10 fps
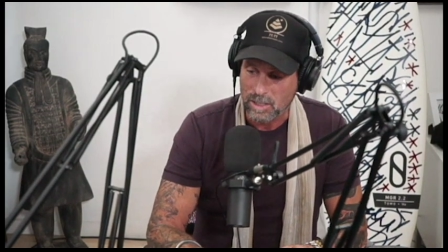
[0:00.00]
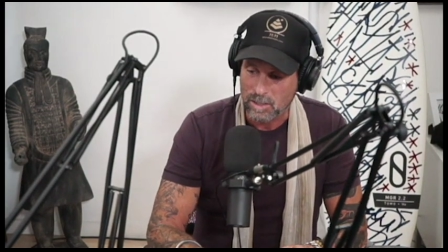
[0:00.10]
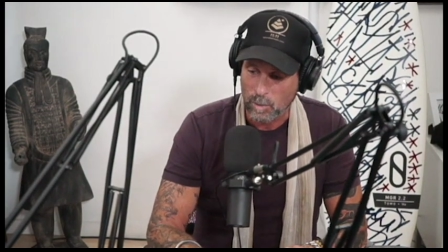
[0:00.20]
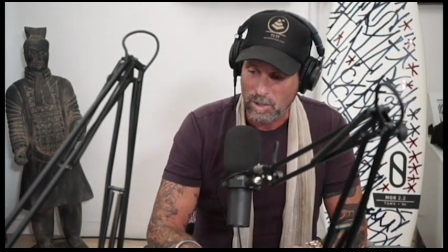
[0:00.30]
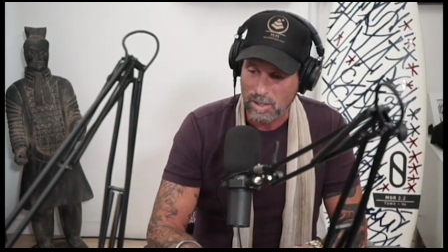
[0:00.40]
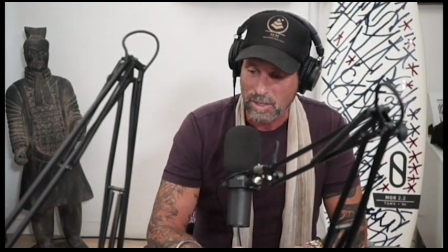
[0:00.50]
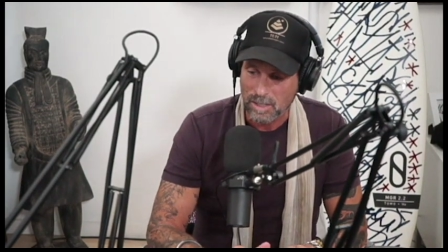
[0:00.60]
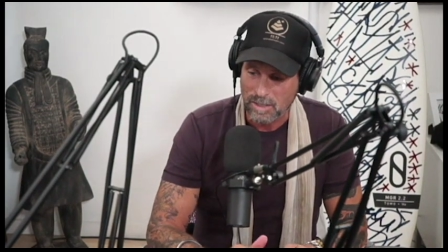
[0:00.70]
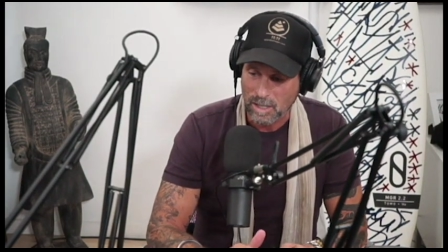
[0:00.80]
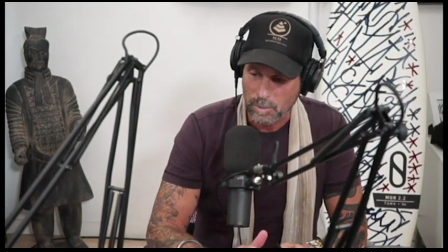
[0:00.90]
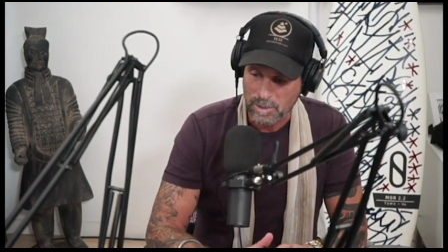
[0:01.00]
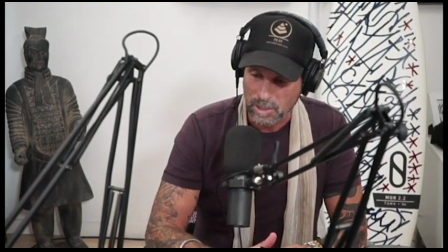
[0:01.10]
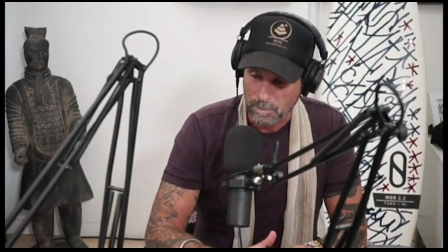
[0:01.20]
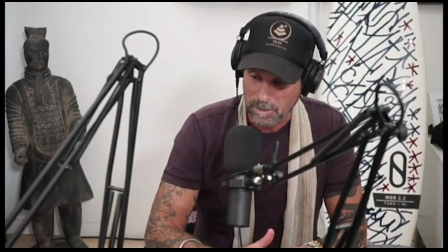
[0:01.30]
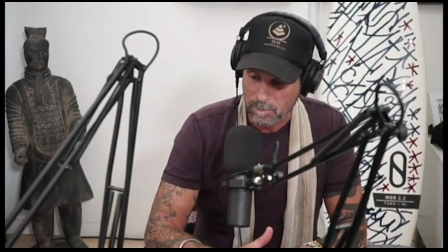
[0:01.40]
Because one of the things I always
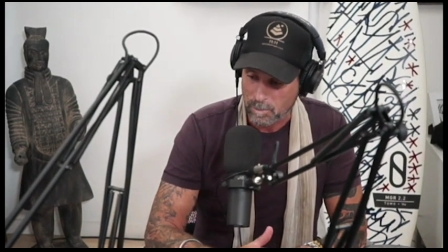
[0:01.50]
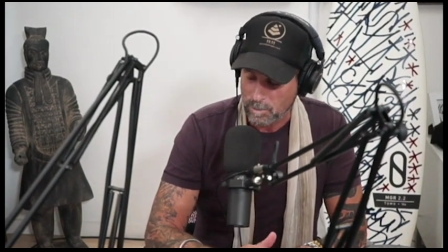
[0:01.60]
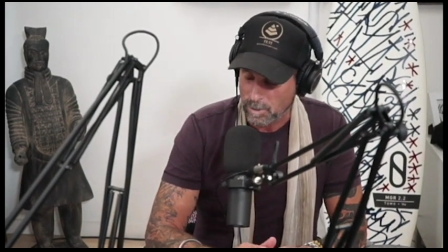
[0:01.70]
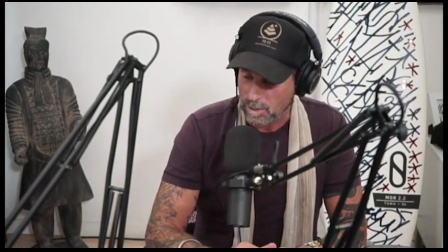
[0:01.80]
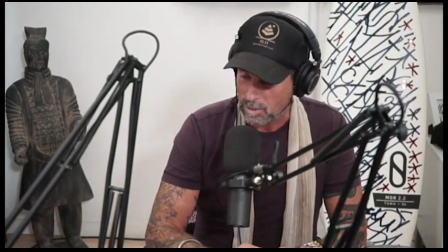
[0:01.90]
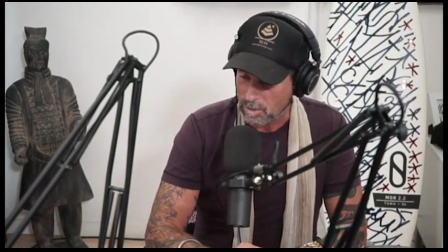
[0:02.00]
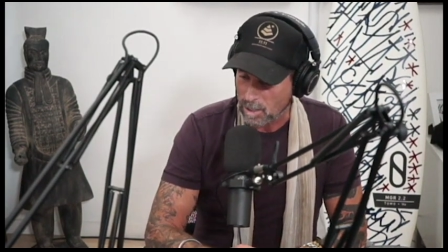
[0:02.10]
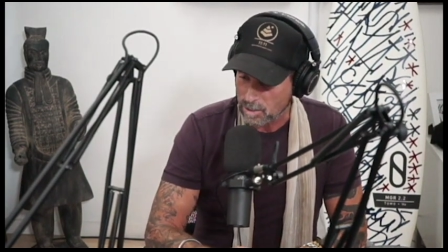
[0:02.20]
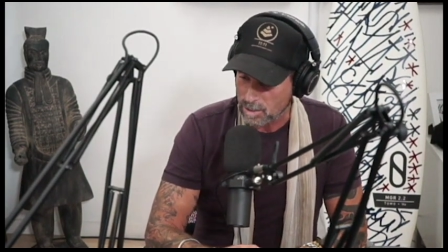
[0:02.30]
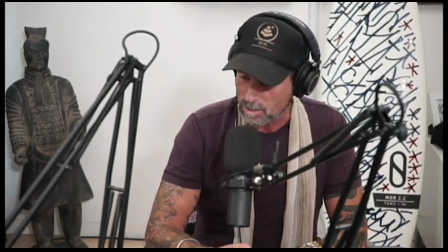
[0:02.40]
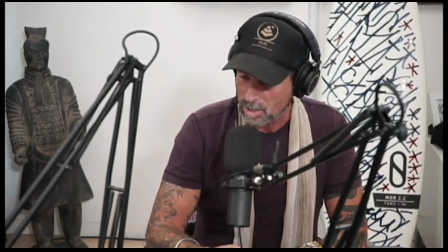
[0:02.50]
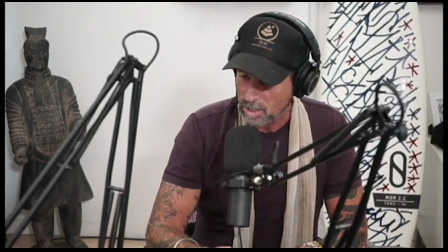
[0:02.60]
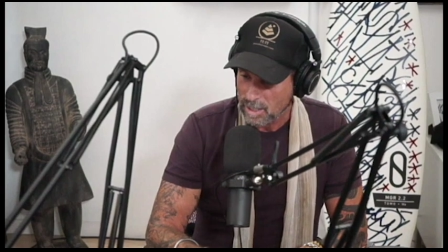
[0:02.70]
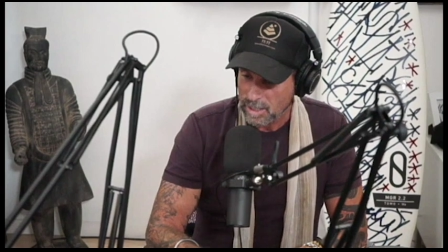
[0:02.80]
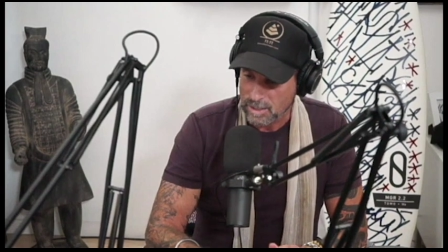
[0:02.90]
hear people that are conscious
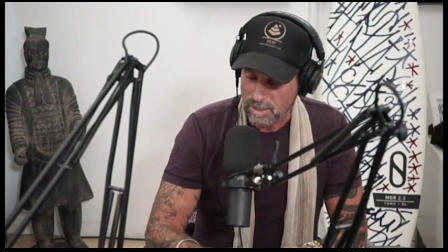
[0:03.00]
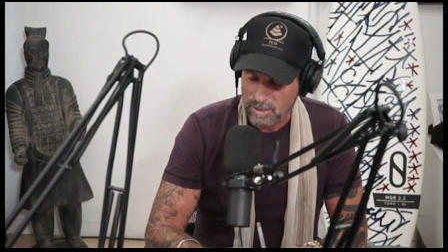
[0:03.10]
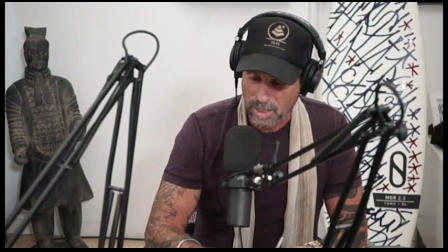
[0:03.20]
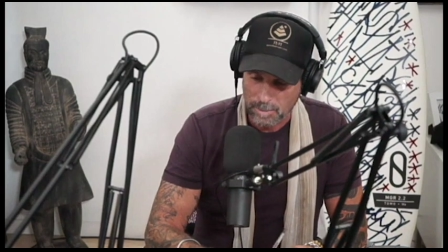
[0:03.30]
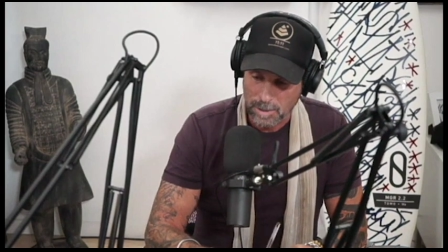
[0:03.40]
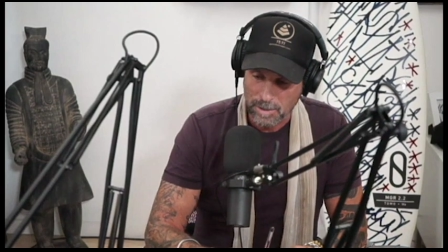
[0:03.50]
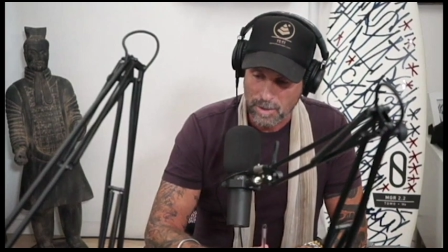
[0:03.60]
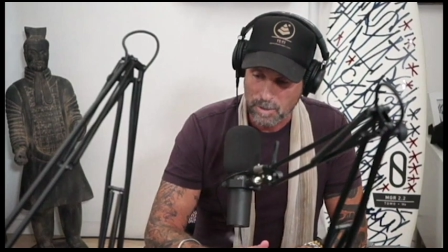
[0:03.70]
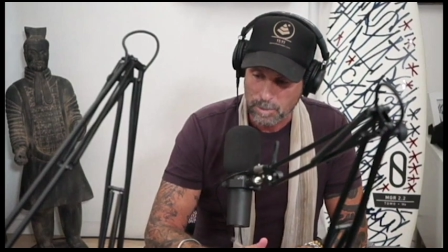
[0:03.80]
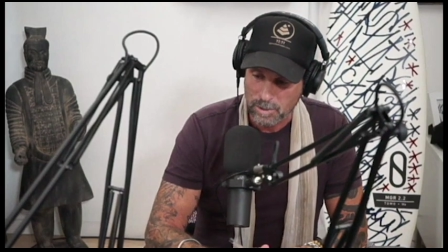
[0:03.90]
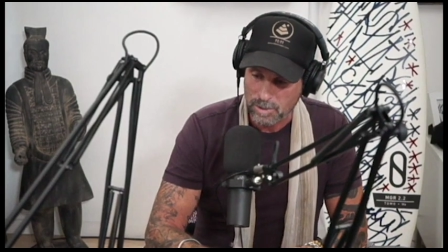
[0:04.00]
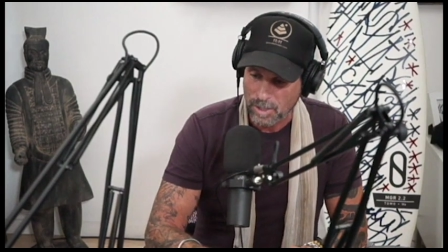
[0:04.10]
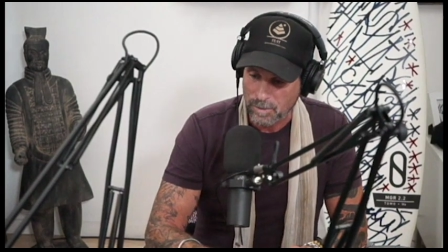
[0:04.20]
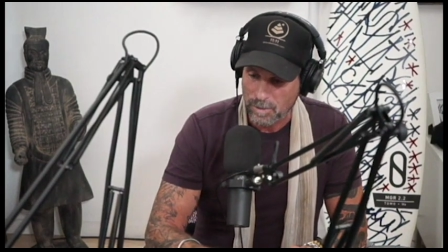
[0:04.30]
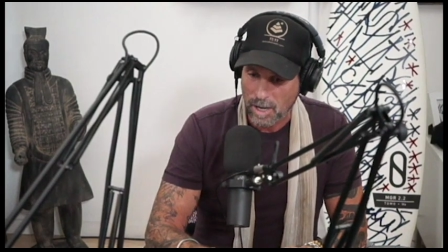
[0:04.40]
is they'll say about another person that
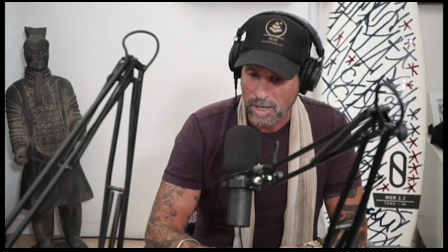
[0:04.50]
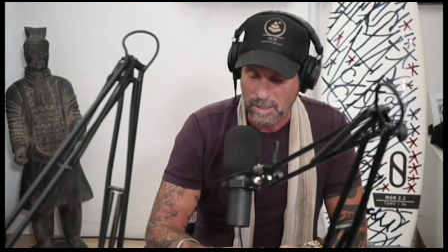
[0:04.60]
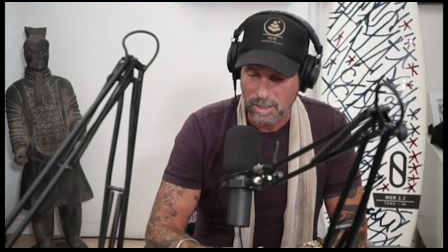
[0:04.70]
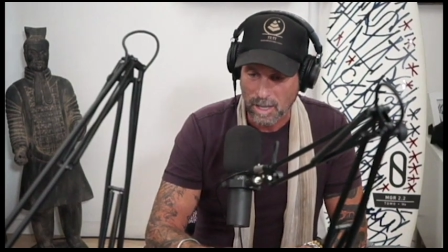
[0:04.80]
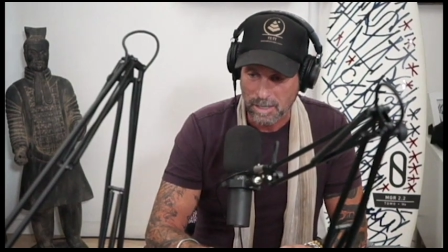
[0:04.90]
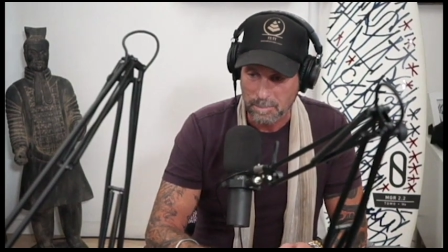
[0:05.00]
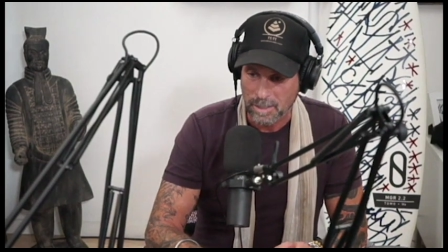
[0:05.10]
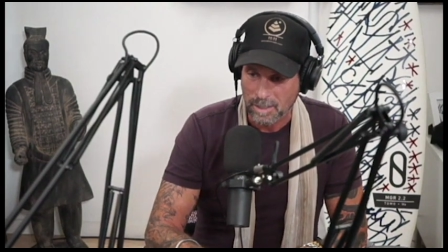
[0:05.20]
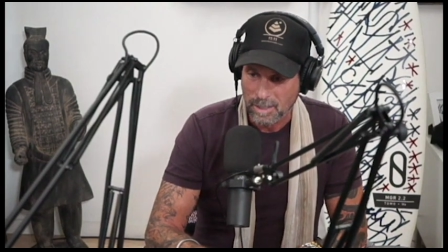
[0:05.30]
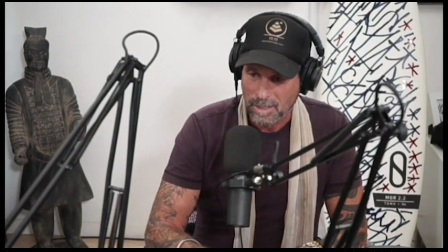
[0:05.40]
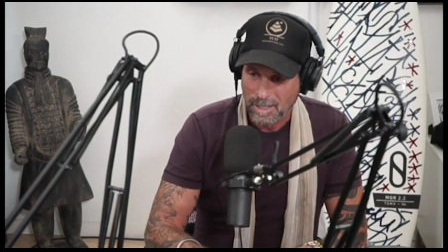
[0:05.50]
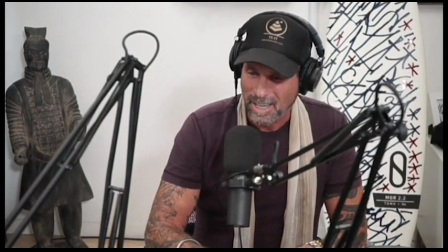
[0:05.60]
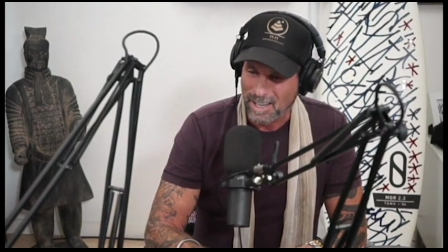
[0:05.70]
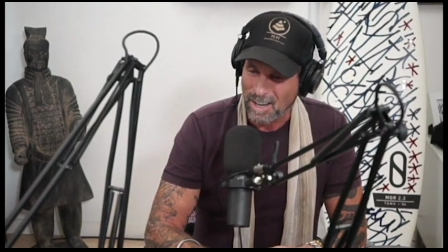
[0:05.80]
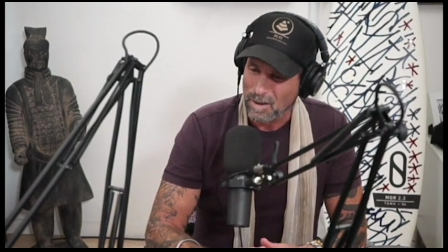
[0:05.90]
they're not in alignment,
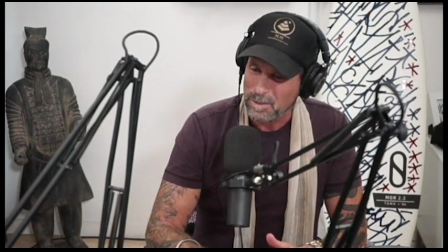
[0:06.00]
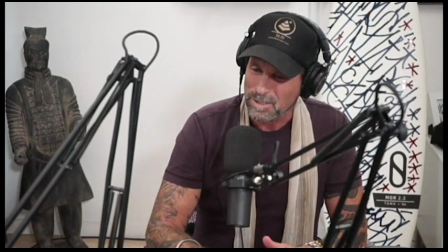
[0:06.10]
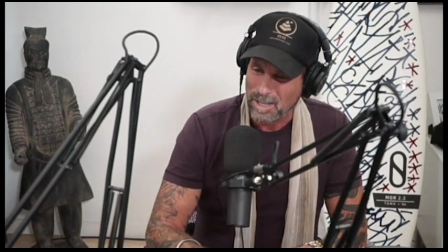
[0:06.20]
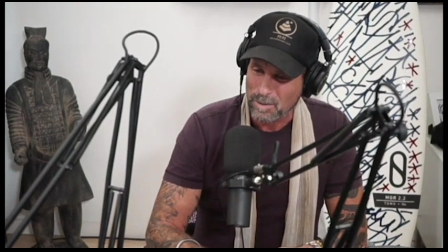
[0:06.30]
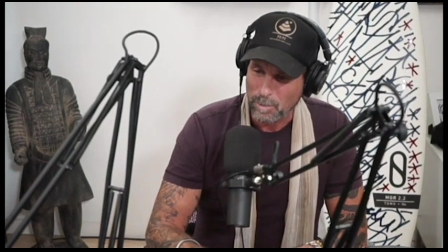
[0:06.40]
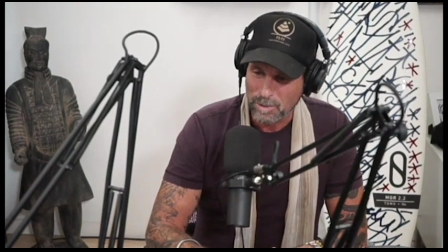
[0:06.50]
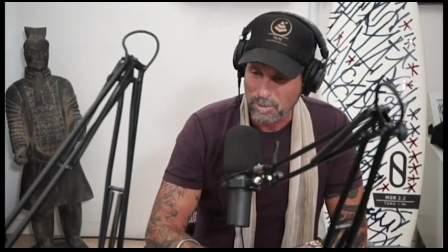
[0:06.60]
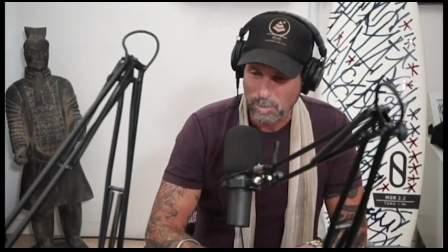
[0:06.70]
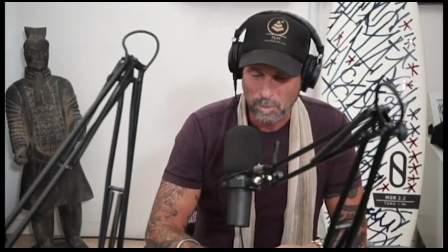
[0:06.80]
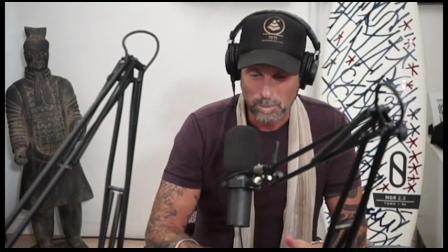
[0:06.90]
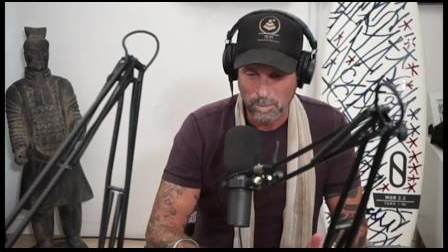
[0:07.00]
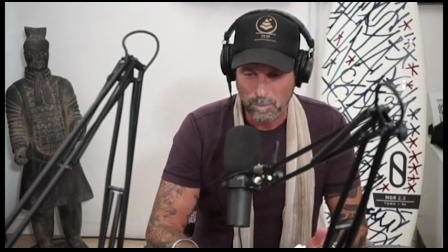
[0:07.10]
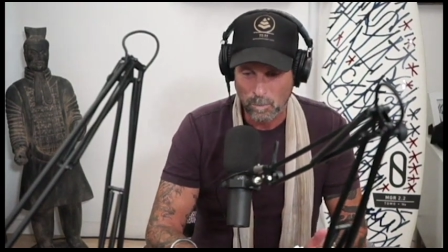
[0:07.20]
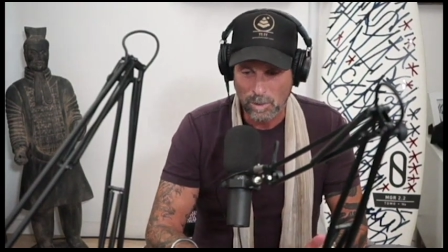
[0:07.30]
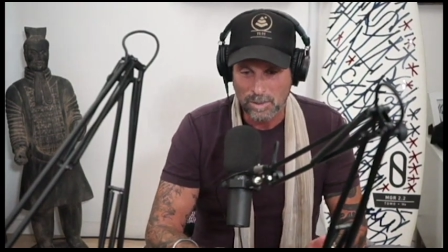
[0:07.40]
and I always kind of wonder, well,
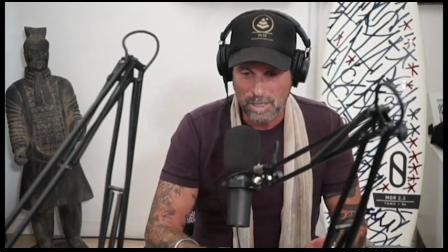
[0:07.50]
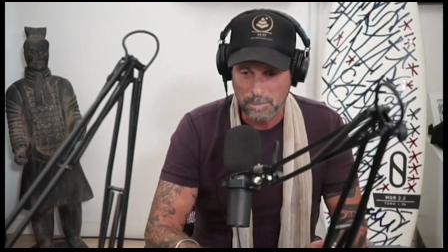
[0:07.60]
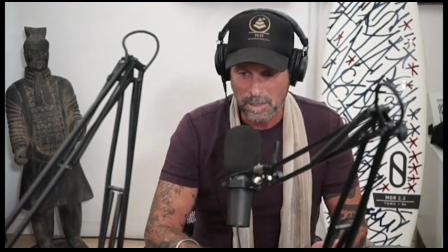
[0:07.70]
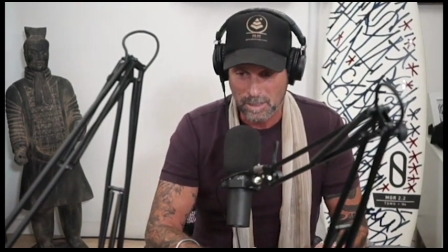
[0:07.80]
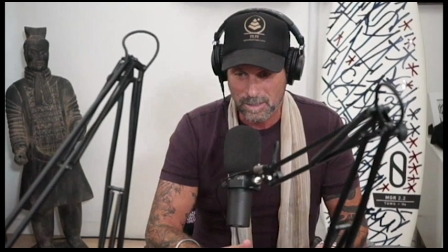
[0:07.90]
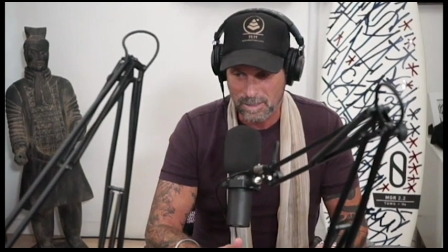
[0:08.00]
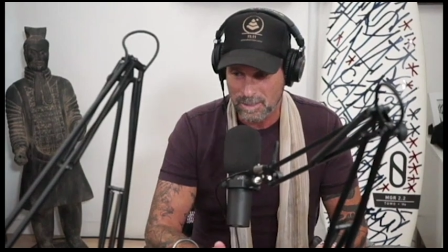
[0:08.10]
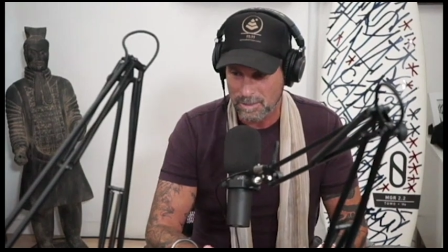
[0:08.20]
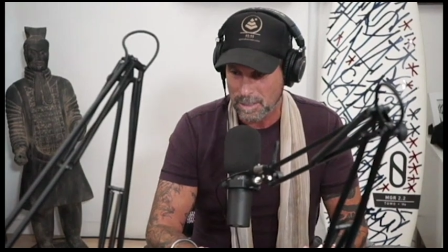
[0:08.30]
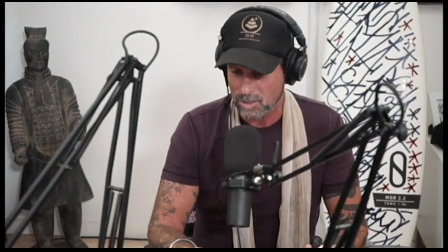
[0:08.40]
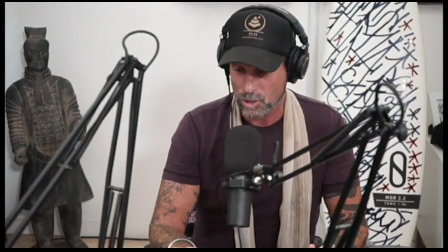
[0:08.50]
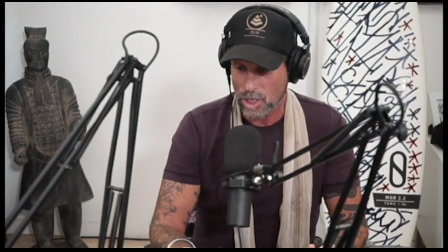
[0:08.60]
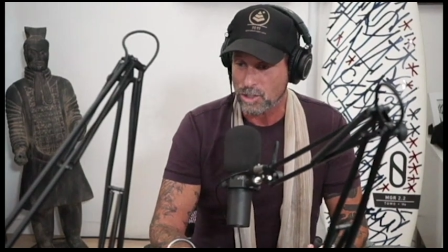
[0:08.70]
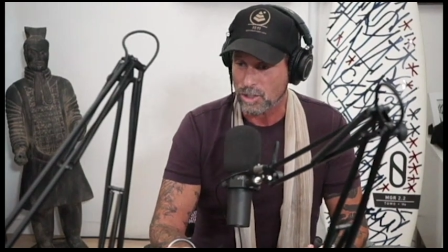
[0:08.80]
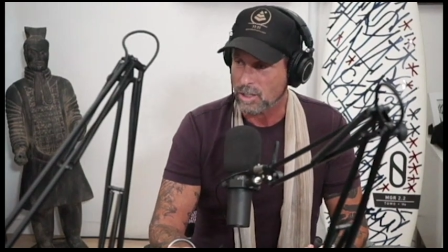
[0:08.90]
what does that mean? Doesn't that seem that's
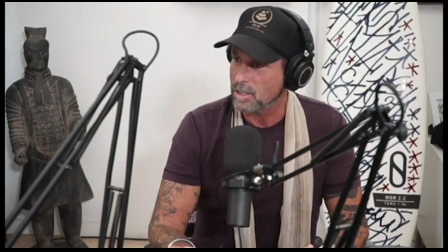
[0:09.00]
judging?